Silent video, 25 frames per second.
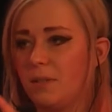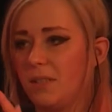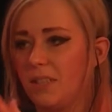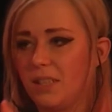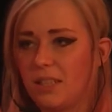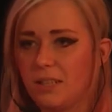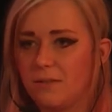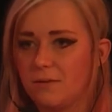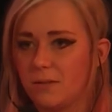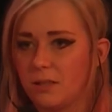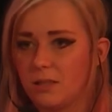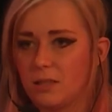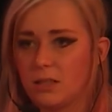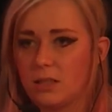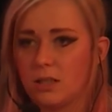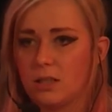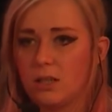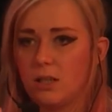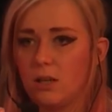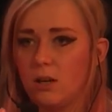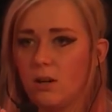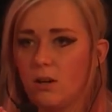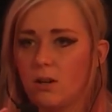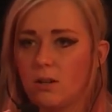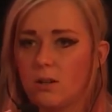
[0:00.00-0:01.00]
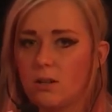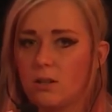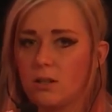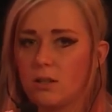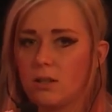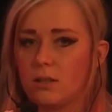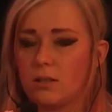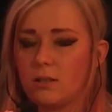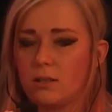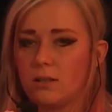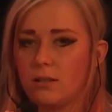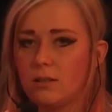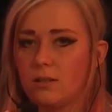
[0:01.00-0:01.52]
medieval
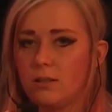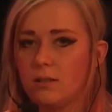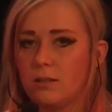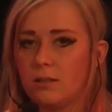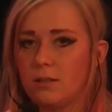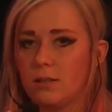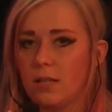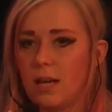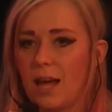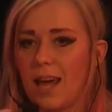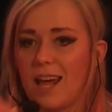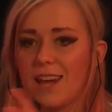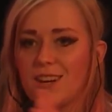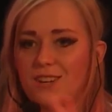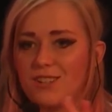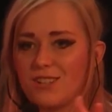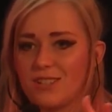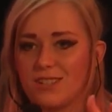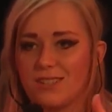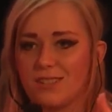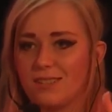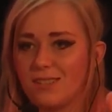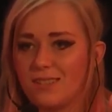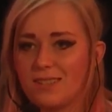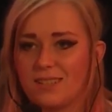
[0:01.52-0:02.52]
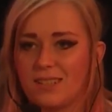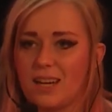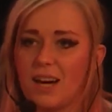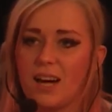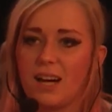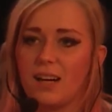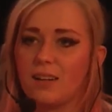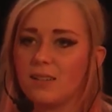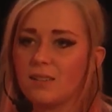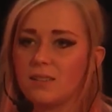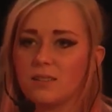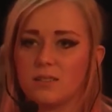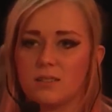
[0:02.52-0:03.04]
or Asian
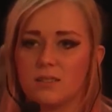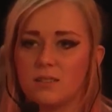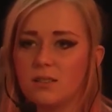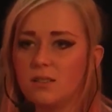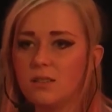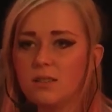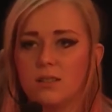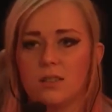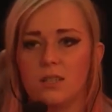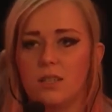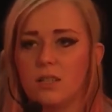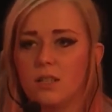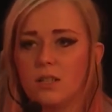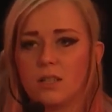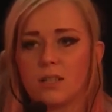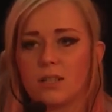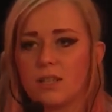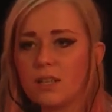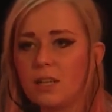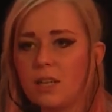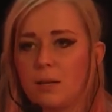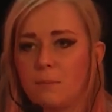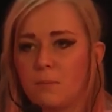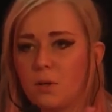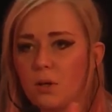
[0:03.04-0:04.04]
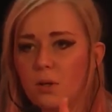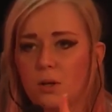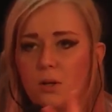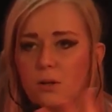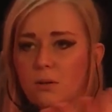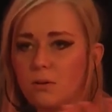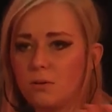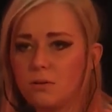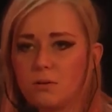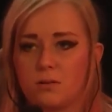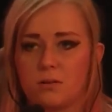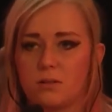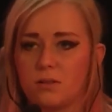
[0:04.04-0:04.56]
style
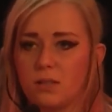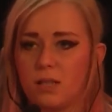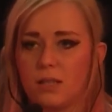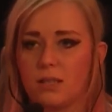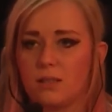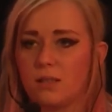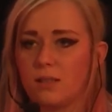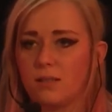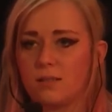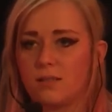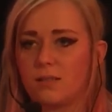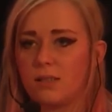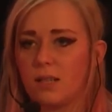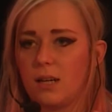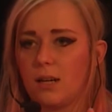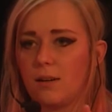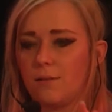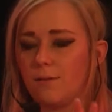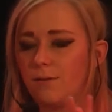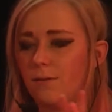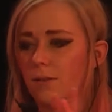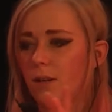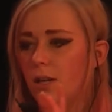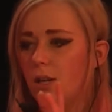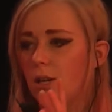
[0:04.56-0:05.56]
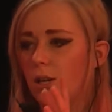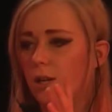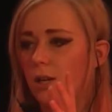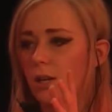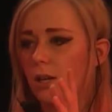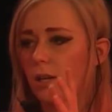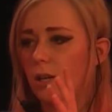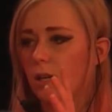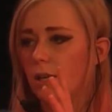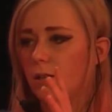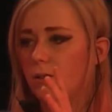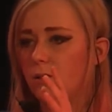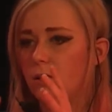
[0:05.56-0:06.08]
kimonos and stuff,
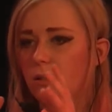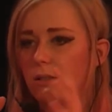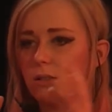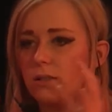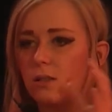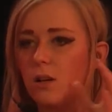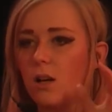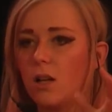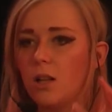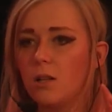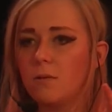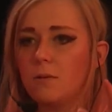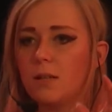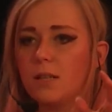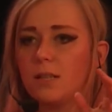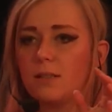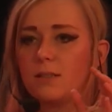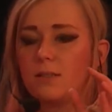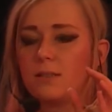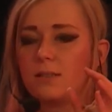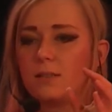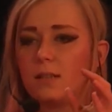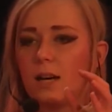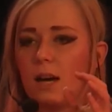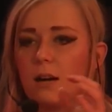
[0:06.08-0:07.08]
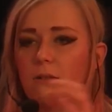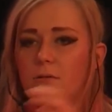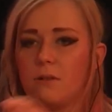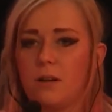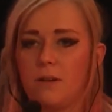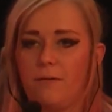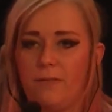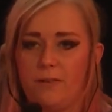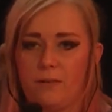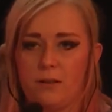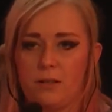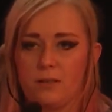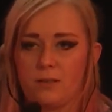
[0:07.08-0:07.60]
there's always a
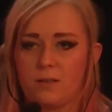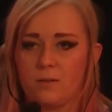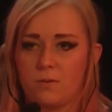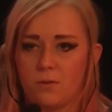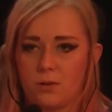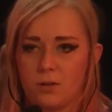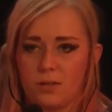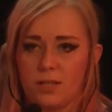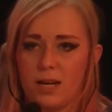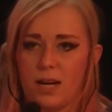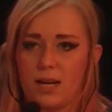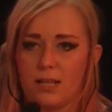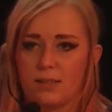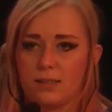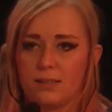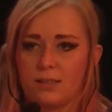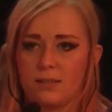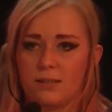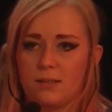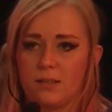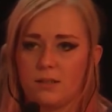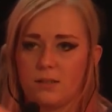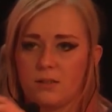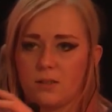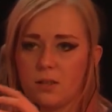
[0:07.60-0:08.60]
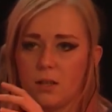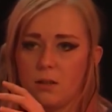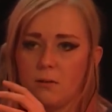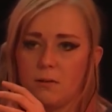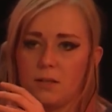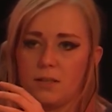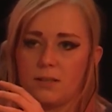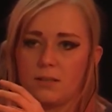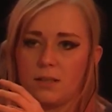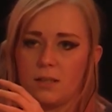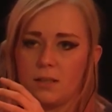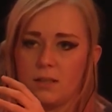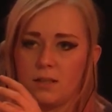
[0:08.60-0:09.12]
reference for that. There's
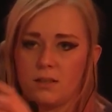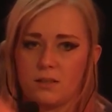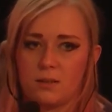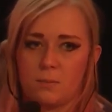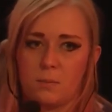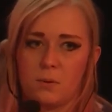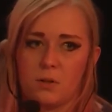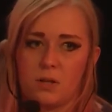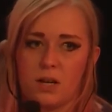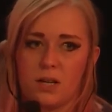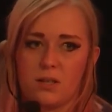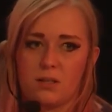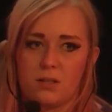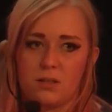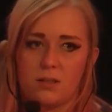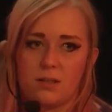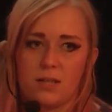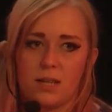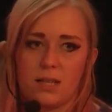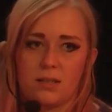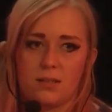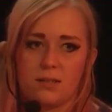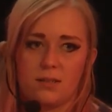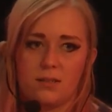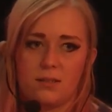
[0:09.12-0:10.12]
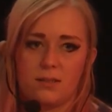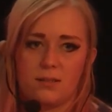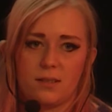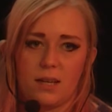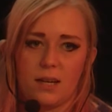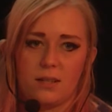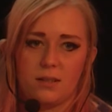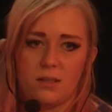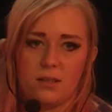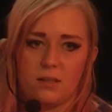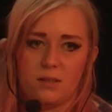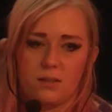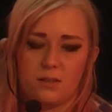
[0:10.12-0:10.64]
always an inspiration that
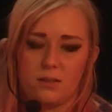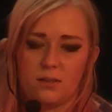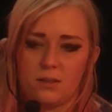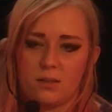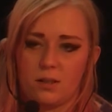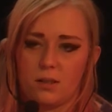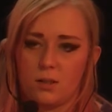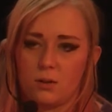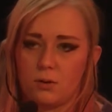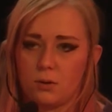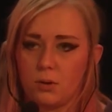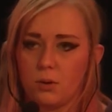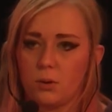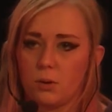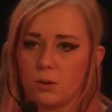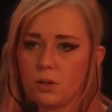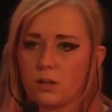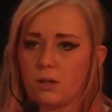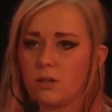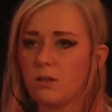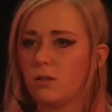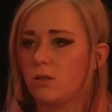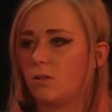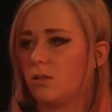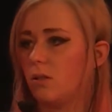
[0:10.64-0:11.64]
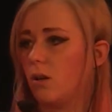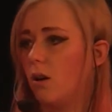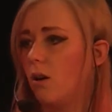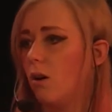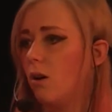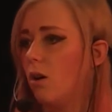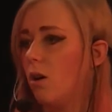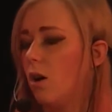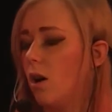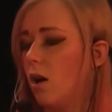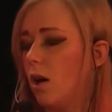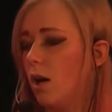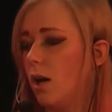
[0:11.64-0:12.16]
designers took.
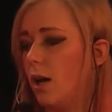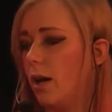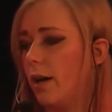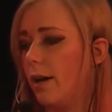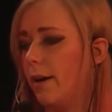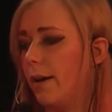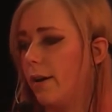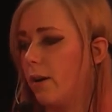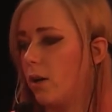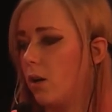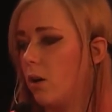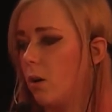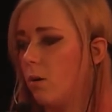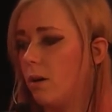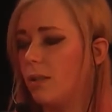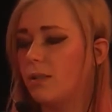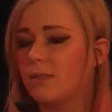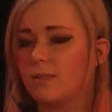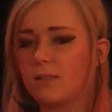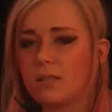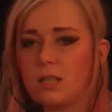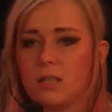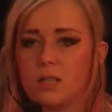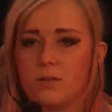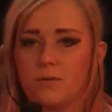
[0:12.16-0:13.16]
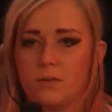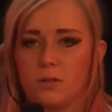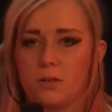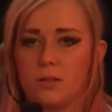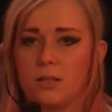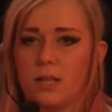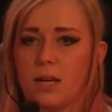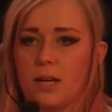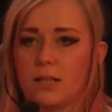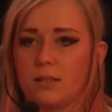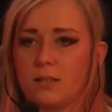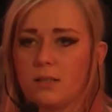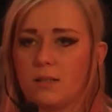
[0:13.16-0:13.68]
So go and search for
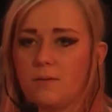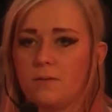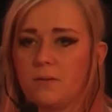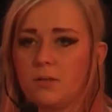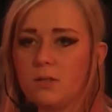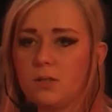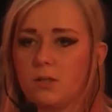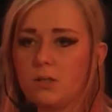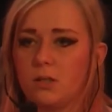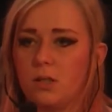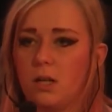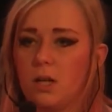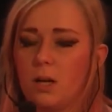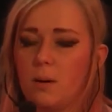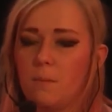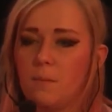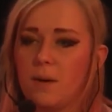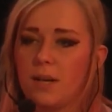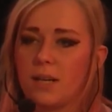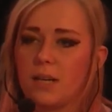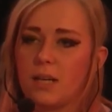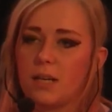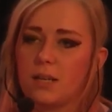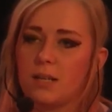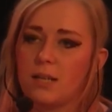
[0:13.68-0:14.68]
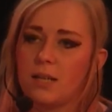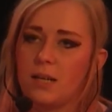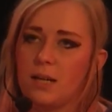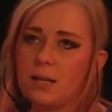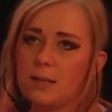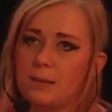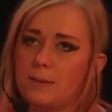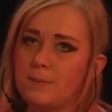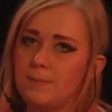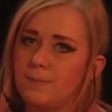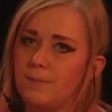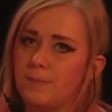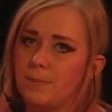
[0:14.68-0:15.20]
that. If you're making
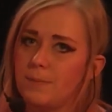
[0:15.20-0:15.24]
a